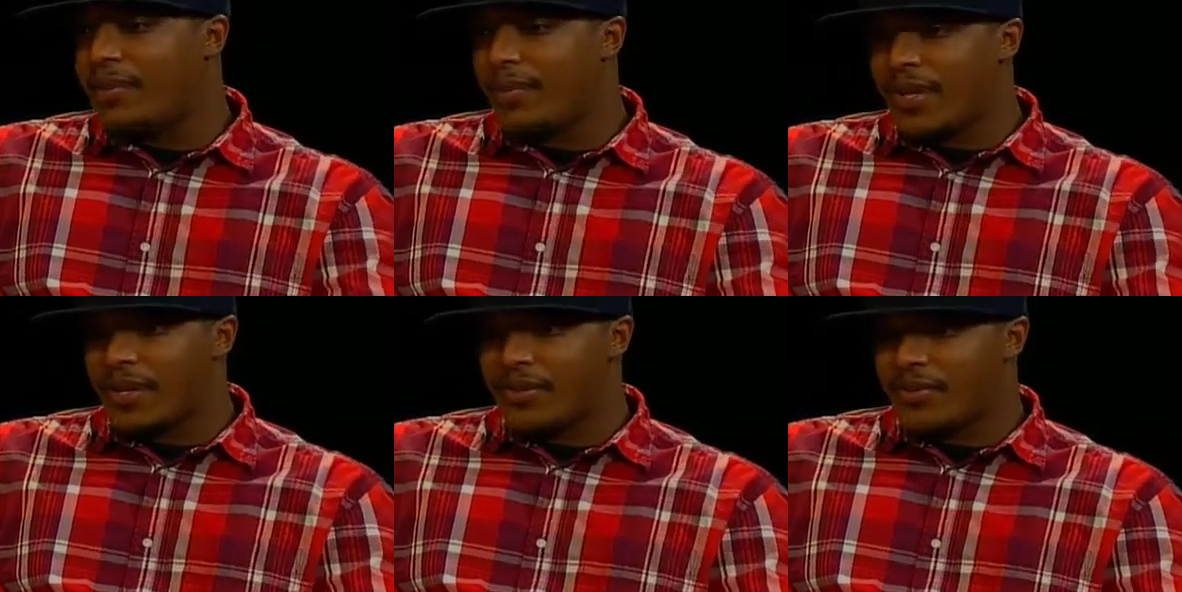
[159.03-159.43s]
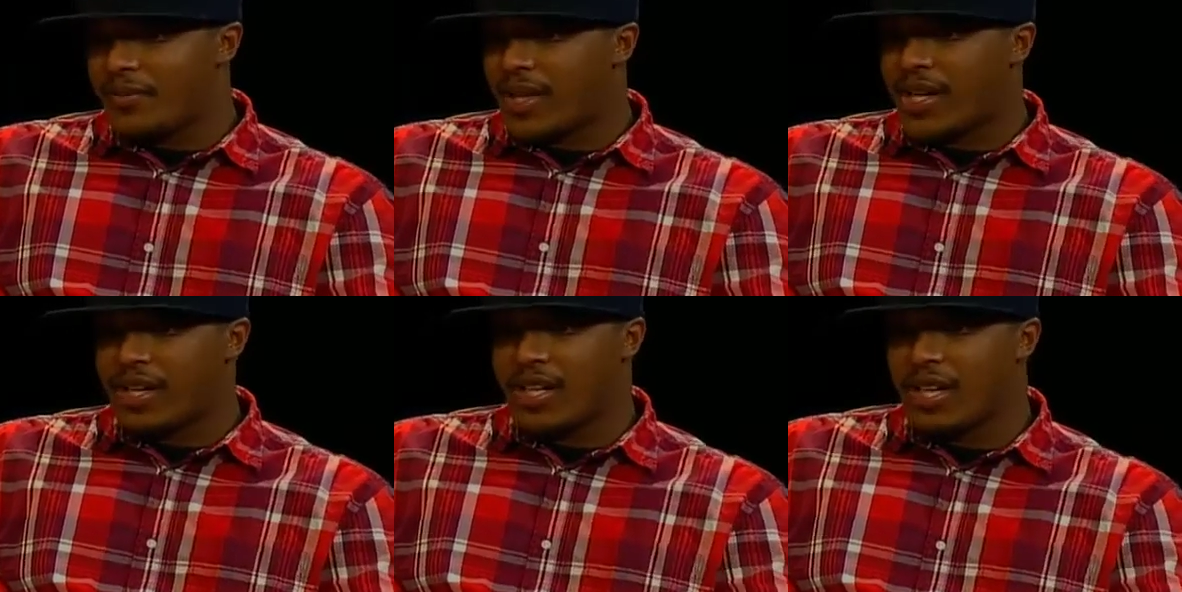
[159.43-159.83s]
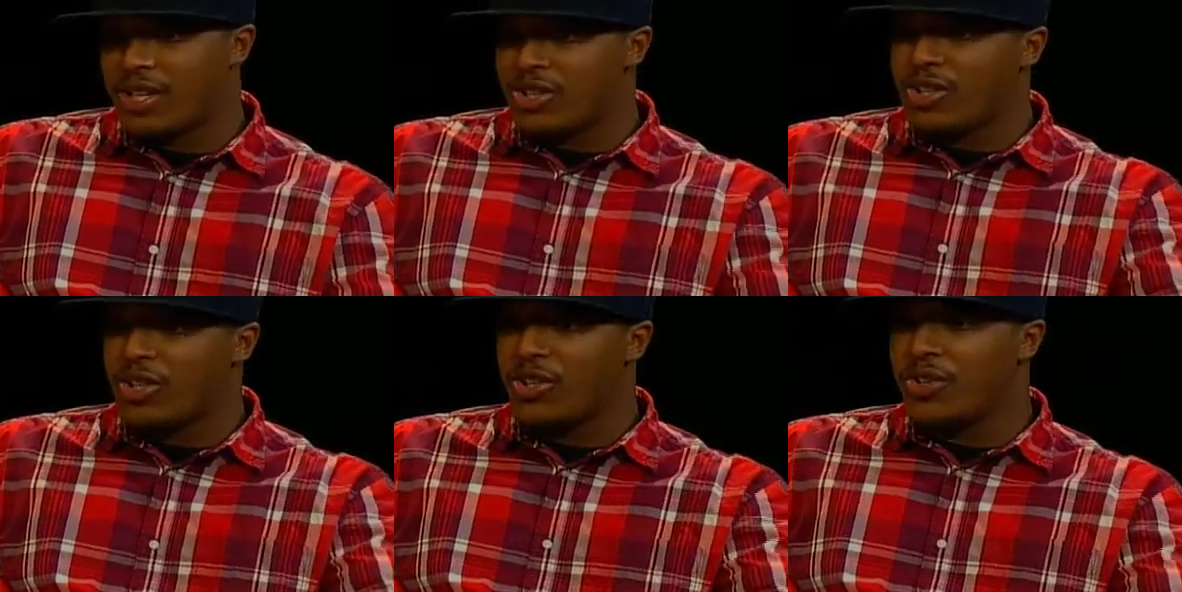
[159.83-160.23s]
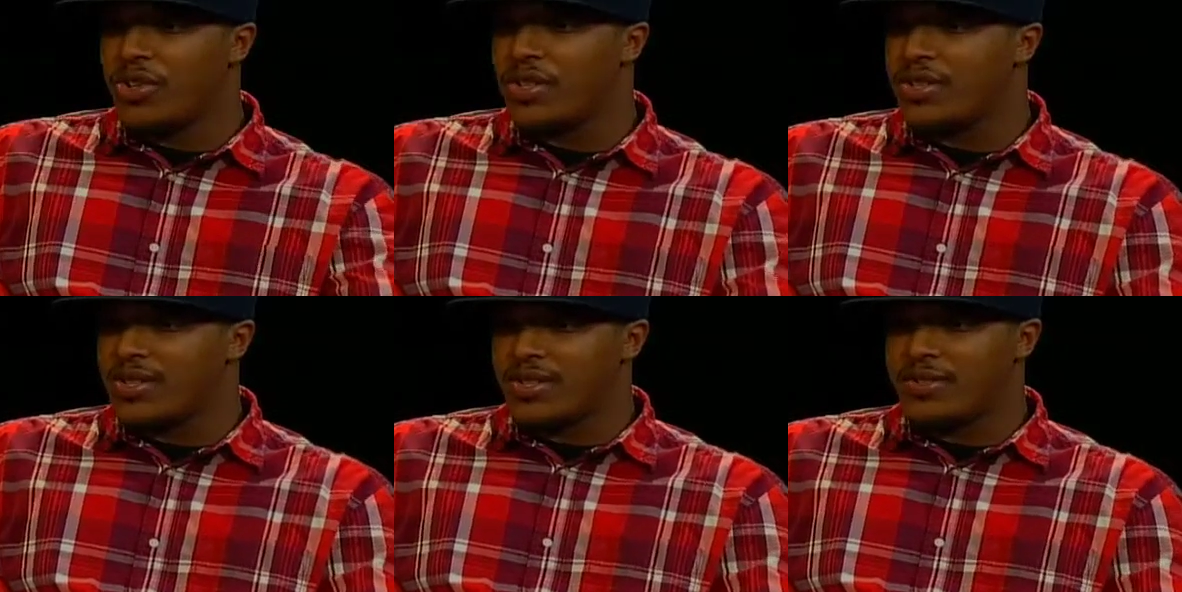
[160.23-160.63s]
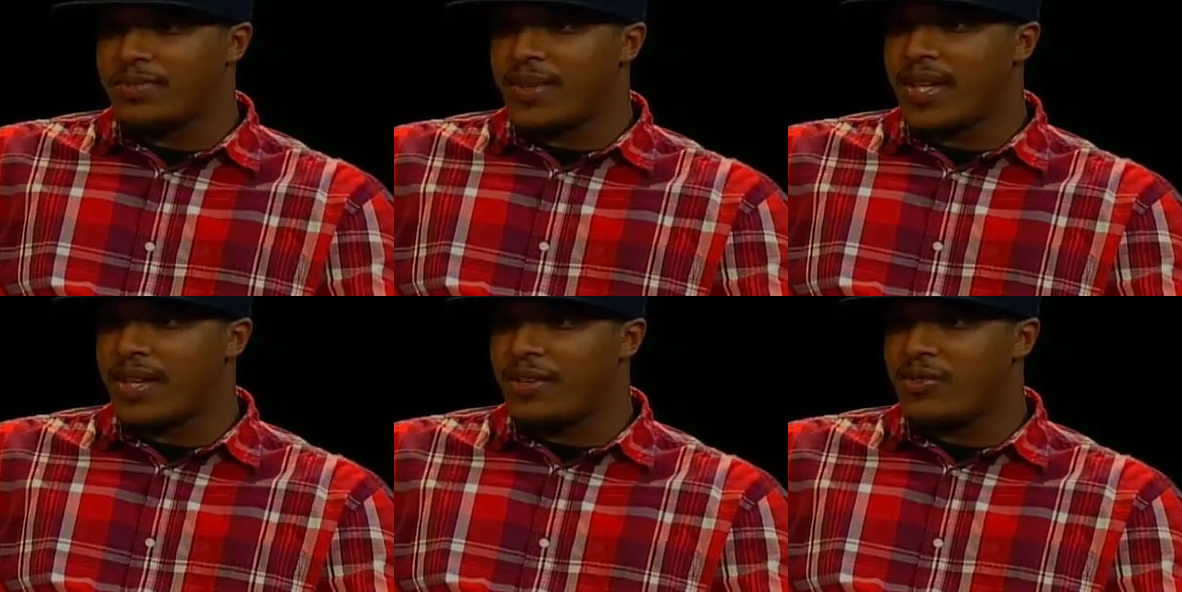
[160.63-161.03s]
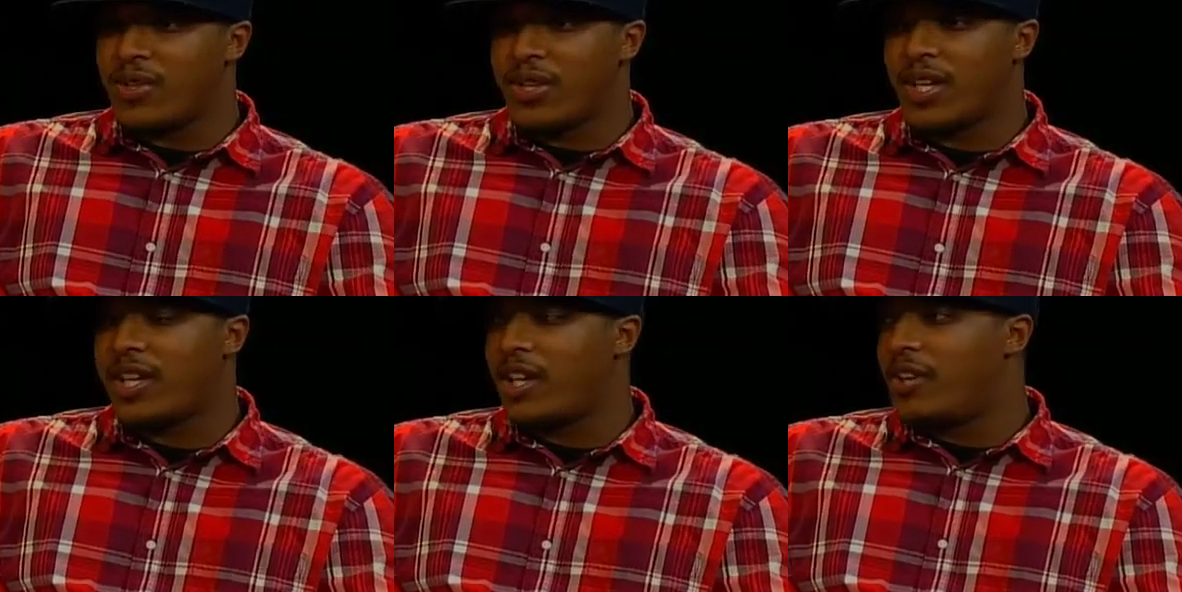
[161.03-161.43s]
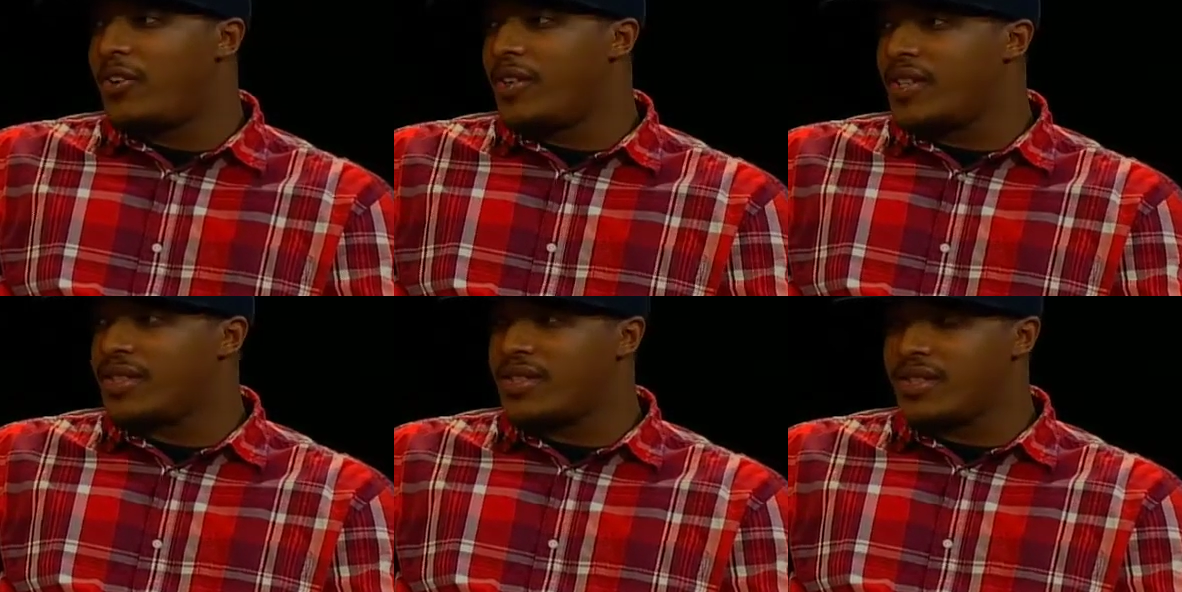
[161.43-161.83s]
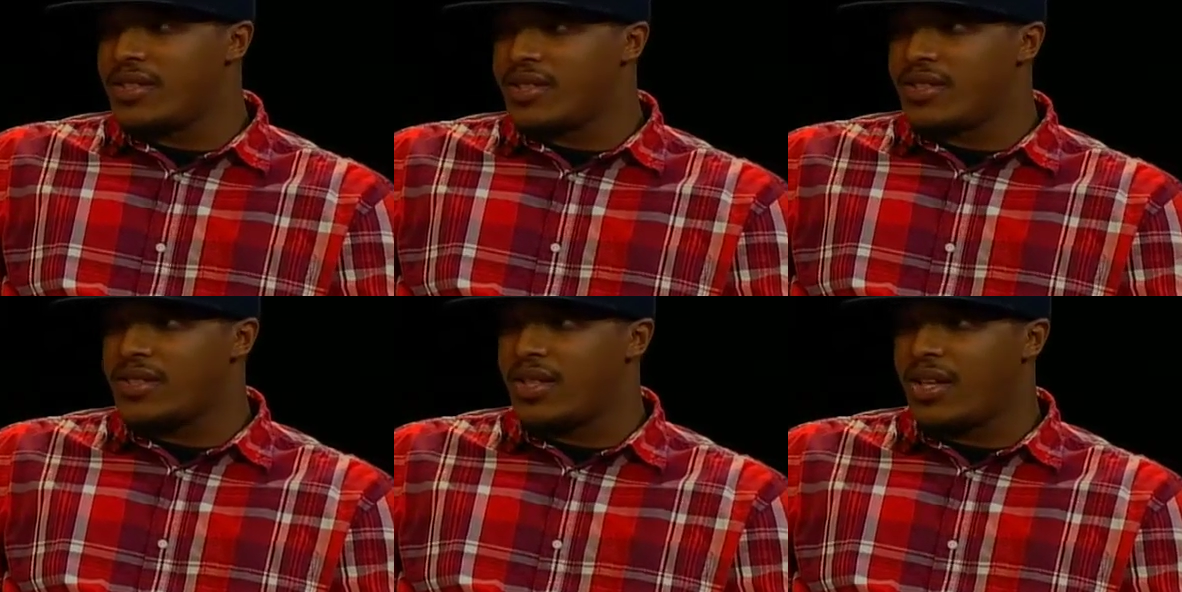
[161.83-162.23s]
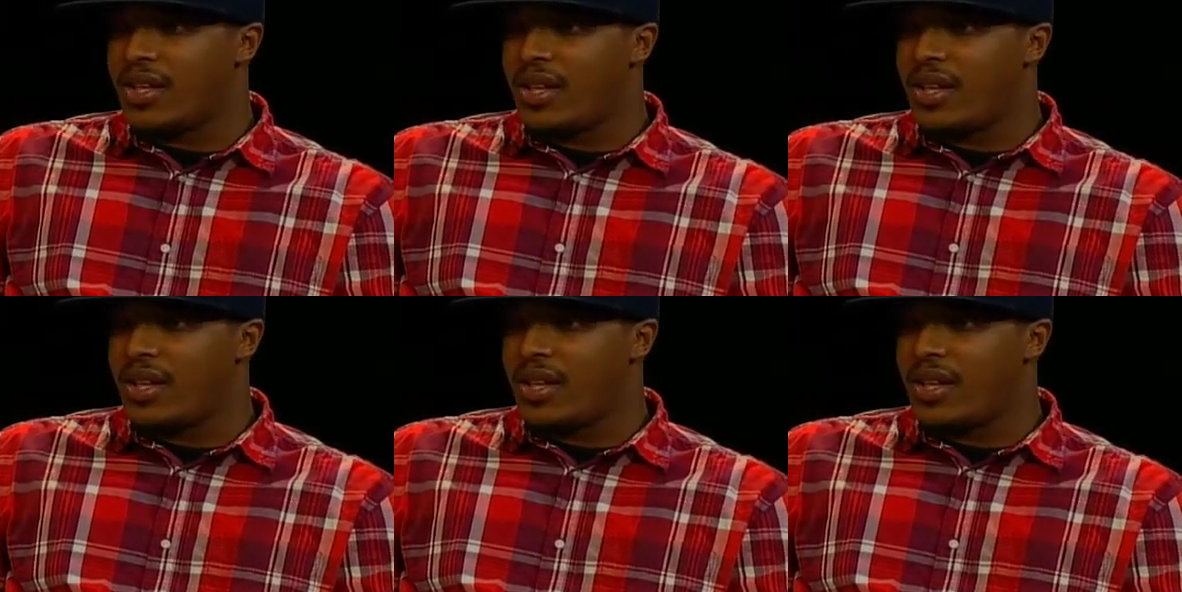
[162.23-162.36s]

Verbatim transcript: him being a young dude and just being real curious and just